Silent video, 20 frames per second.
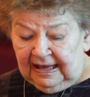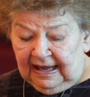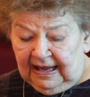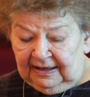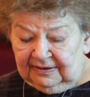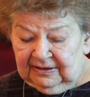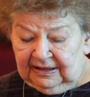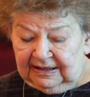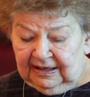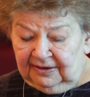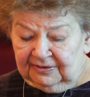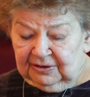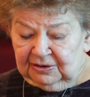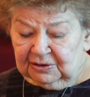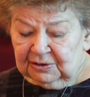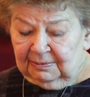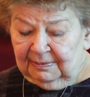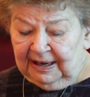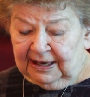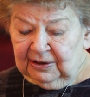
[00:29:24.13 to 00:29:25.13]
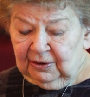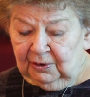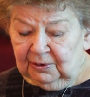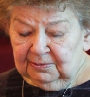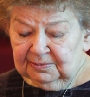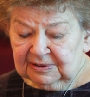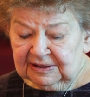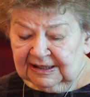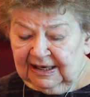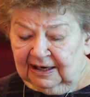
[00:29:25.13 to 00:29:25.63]
and the other to my
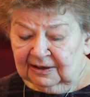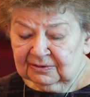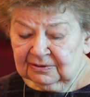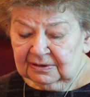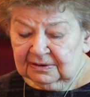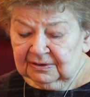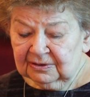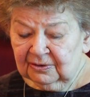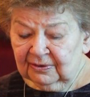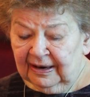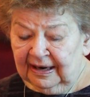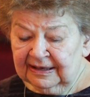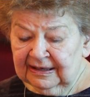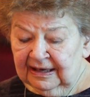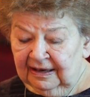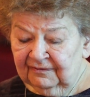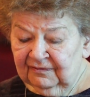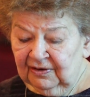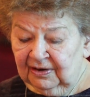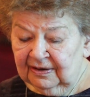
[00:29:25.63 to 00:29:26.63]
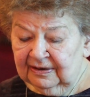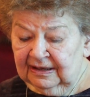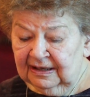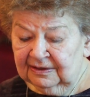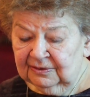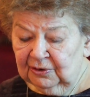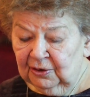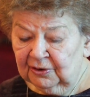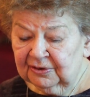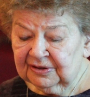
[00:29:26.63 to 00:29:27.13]
hometown, Grajewo,
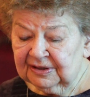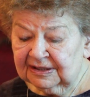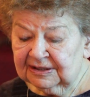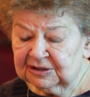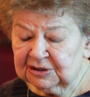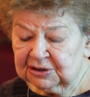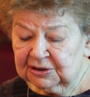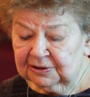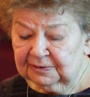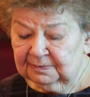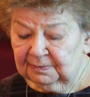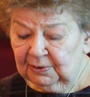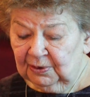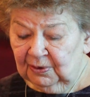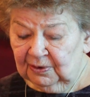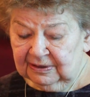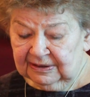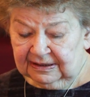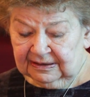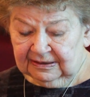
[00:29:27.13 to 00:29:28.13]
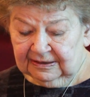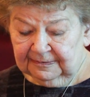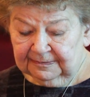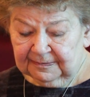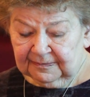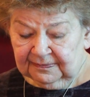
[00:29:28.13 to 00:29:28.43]
in northeastern Poland.